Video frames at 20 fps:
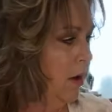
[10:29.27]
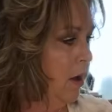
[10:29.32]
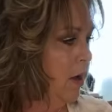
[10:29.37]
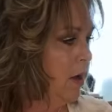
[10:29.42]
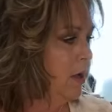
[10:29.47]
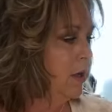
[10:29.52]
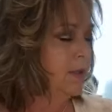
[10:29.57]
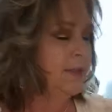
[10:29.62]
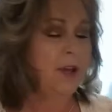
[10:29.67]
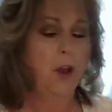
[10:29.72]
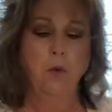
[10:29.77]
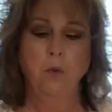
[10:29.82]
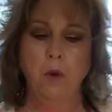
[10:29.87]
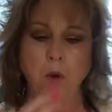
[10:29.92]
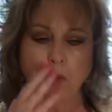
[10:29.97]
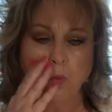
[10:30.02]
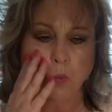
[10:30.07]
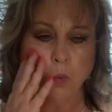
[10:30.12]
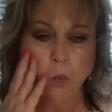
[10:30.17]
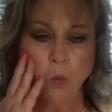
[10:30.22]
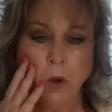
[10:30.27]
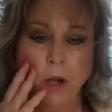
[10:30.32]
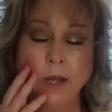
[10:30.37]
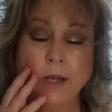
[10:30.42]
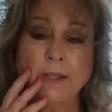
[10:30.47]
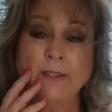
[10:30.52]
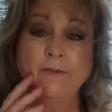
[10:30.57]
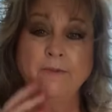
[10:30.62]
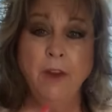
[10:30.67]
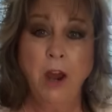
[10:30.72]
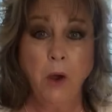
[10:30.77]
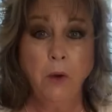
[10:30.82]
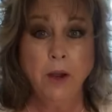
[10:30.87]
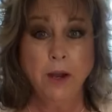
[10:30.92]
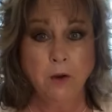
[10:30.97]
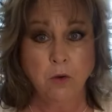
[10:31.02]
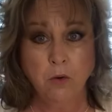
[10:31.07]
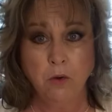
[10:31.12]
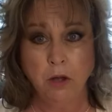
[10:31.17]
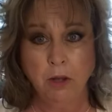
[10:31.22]
So what is very
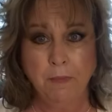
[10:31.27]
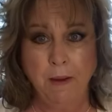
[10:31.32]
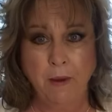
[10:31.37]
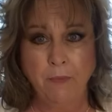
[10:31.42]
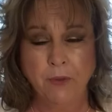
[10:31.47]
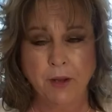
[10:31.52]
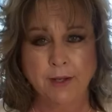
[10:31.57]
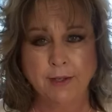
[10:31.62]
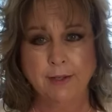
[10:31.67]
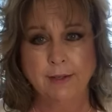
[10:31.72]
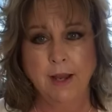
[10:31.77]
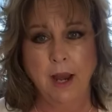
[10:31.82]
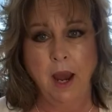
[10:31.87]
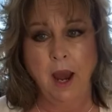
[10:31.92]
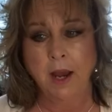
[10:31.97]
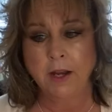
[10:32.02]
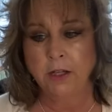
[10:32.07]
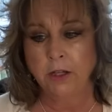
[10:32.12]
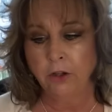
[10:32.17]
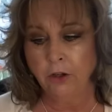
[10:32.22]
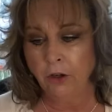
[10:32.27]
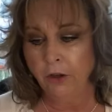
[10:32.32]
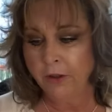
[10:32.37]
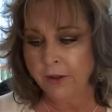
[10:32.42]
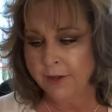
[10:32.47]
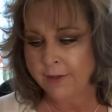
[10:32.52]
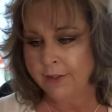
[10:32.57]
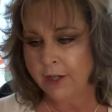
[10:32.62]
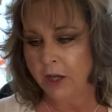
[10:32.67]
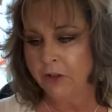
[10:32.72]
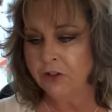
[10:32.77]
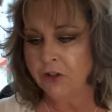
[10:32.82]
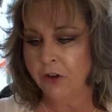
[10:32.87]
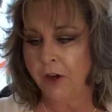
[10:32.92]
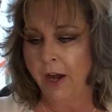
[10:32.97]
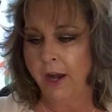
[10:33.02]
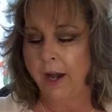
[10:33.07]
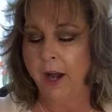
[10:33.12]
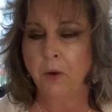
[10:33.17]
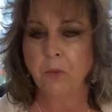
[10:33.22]
cool about this is I learned this yesterday
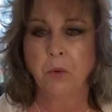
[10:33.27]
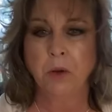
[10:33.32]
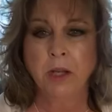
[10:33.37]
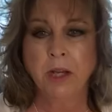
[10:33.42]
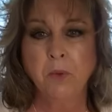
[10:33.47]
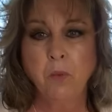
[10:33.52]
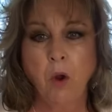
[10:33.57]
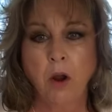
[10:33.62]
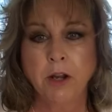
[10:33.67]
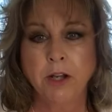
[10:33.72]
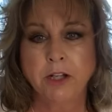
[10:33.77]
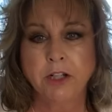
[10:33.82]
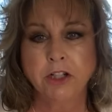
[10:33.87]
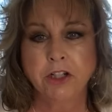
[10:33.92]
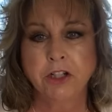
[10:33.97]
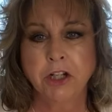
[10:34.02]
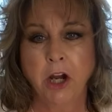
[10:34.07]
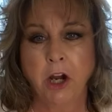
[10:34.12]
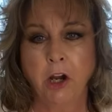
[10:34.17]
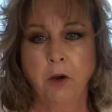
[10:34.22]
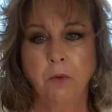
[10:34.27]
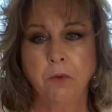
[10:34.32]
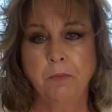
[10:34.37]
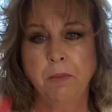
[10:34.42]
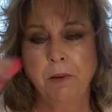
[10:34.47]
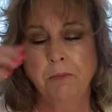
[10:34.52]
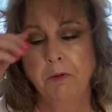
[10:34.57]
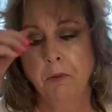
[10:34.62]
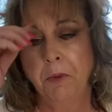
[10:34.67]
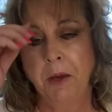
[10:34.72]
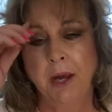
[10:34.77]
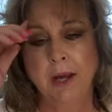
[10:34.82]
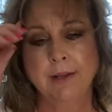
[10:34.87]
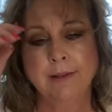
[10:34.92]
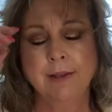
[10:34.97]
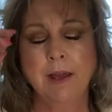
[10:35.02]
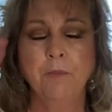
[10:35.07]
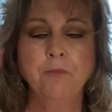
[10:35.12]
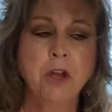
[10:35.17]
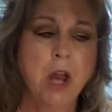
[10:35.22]
and I really wanted to share it with people because
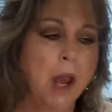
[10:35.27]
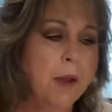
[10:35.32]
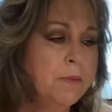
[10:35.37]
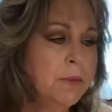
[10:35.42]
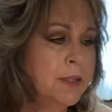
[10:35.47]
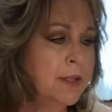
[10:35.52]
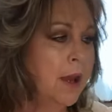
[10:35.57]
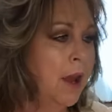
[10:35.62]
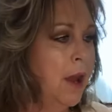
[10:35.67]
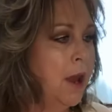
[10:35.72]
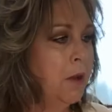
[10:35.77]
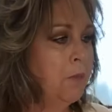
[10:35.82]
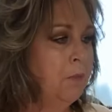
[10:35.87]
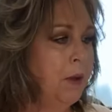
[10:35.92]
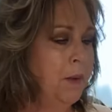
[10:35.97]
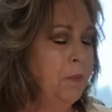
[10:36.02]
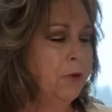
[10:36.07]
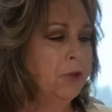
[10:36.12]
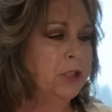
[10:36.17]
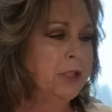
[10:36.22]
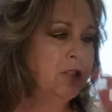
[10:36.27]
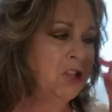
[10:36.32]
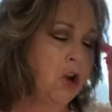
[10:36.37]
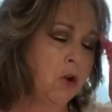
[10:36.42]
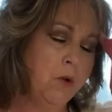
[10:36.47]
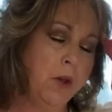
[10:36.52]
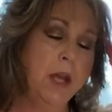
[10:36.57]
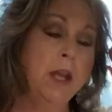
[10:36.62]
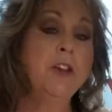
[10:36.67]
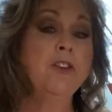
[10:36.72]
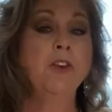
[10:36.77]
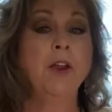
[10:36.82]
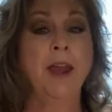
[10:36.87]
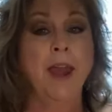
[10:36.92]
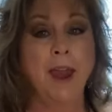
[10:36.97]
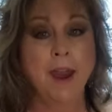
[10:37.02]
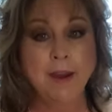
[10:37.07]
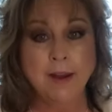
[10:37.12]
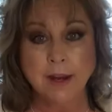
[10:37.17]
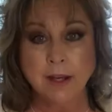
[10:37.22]
sometimes people just
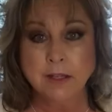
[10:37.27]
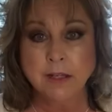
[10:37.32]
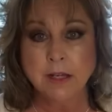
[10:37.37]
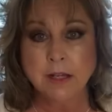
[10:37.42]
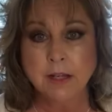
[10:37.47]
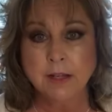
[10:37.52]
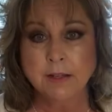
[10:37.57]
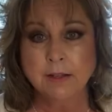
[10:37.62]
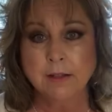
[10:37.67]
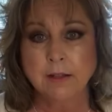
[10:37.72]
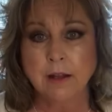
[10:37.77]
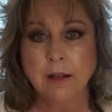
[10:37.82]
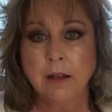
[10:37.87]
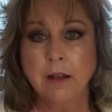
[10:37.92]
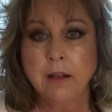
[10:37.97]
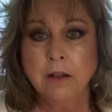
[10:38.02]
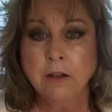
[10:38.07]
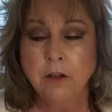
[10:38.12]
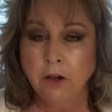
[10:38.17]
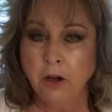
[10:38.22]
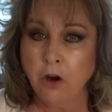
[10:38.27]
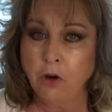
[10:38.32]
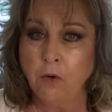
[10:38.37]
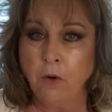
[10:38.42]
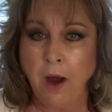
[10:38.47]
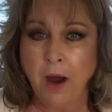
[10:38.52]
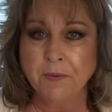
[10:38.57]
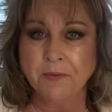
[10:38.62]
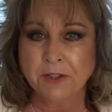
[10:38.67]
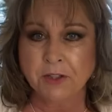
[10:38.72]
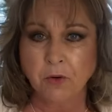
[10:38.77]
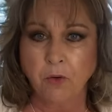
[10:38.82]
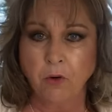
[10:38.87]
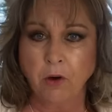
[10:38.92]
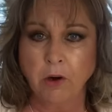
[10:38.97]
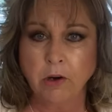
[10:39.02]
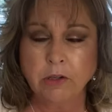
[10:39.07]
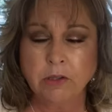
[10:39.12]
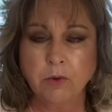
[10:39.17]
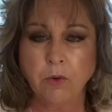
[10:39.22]
can't get to the, craft
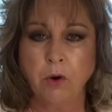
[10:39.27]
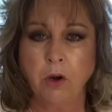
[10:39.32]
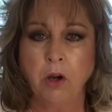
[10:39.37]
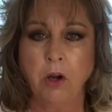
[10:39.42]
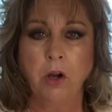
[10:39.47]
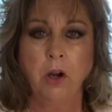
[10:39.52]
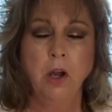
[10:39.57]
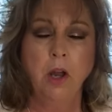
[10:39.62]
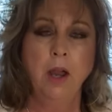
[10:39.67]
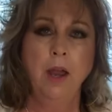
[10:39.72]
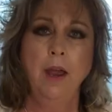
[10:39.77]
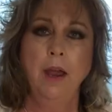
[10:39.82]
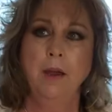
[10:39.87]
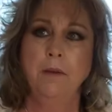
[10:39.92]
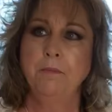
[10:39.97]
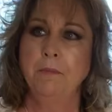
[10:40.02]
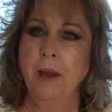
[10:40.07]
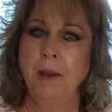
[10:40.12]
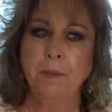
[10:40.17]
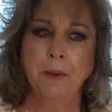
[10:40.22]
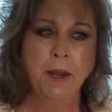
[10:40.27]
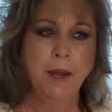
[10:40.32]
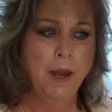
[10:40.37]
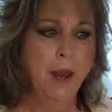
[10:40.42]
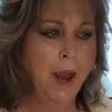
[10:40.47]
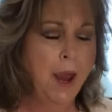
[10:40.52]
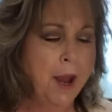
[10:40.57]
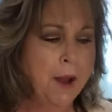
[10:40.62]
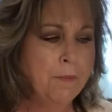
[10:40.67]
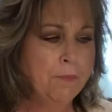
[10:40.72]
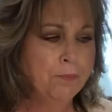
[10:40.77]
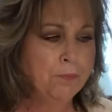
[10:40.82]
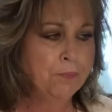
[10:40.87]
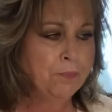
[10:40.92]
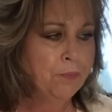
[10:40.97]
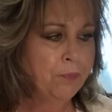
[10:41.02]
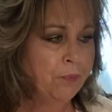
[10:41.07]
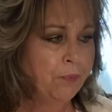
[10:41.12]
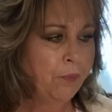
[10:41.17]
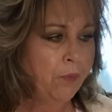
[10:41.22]
stores, or maybe,
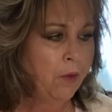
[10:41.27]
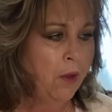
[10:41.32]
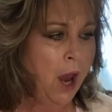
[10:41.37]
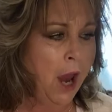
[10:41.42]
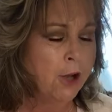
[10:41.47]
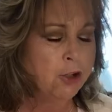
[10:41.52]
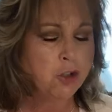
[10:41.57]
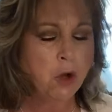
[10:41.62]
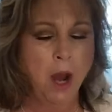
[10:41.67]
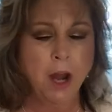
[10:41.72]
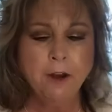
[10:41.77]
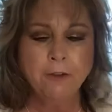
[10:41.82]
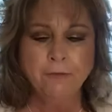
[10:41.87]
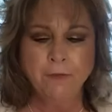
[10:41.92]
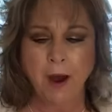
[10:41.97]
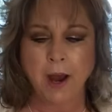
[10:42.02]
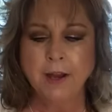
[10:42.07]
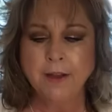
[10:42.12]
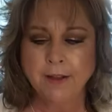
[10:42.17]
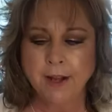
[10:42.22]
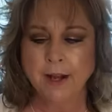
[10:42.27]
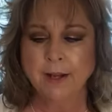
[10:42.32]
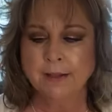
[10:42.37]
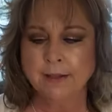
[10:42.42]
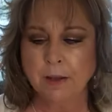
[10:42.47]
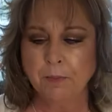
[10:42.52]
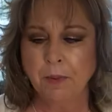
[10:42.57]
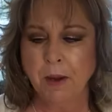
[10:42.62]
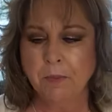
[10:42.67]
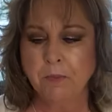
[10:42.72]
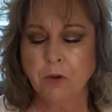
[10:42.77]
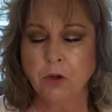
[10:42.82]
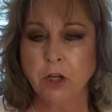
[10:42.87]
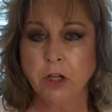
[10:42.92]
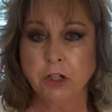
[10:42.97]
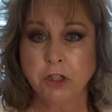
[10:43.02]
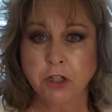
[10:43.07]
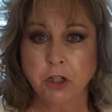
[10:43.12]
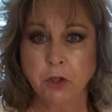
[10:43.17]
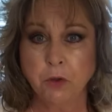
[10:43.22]
I try to find things that people can
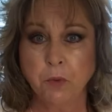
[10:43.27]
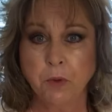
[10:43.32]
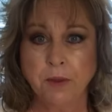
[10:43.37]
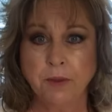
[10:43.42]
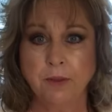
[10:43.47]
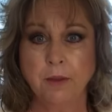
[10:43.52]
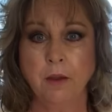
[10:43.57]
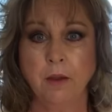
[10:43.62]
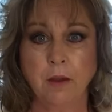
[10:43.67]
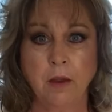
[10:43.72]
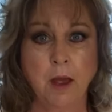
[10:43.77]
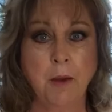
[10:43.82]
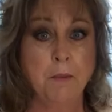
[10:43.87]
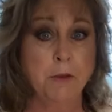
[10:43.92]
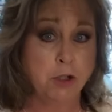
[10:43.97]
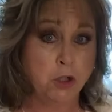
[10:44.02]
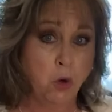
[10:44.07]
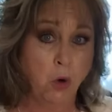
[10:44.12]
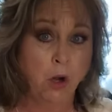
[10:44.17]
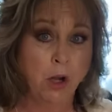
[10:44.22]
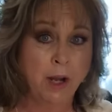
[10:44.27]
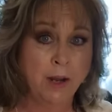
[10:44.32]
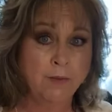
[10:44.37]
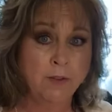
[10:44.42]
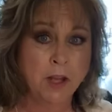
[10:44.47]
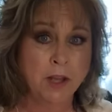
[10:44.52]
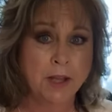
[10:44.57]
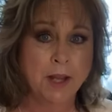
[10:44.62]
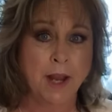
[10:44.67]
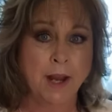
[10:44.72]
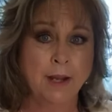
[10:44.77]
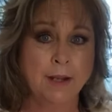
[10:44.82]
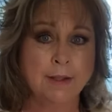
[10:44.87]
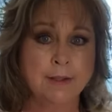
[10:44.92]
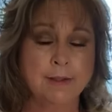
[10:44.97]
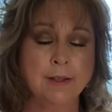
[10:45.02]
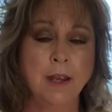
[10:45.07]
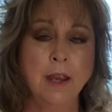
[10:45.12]
do with a majority of the things